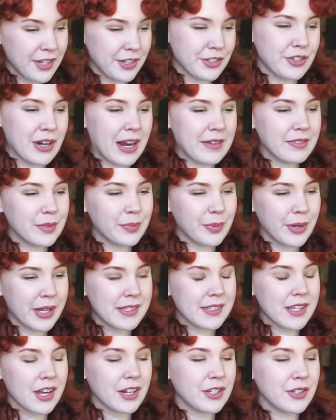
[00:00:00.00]
Your travel
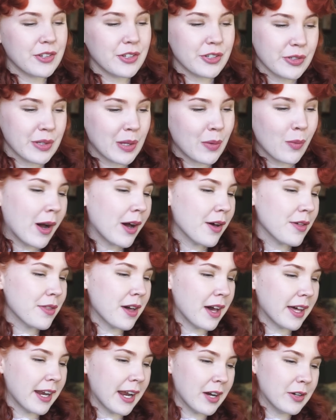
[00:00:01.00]
plans are usually well
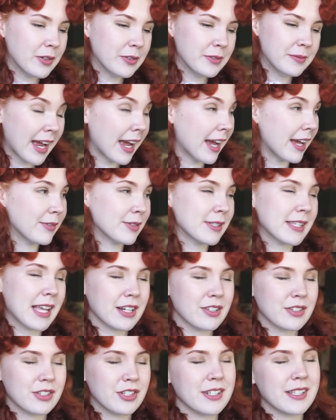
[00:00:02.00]
thought out. I was
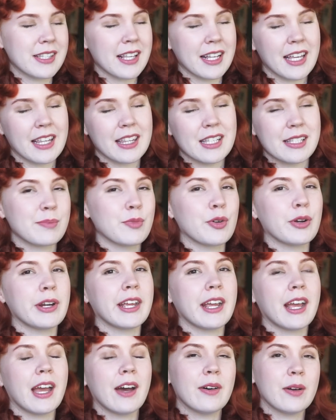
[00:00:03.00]
actually just thinking this
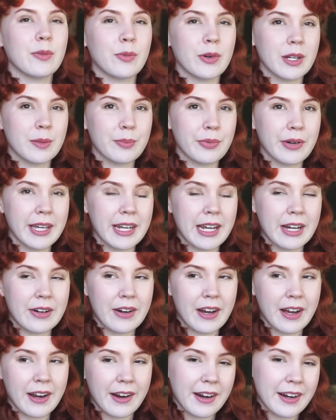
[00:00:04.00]
morning how I want to plan
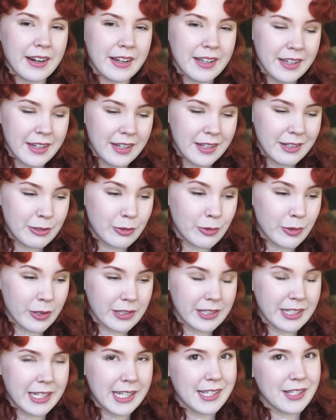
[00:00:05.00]
out our New
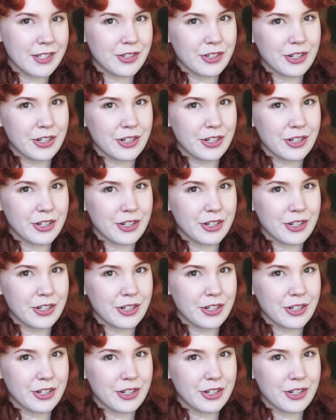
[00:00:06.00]
Orleans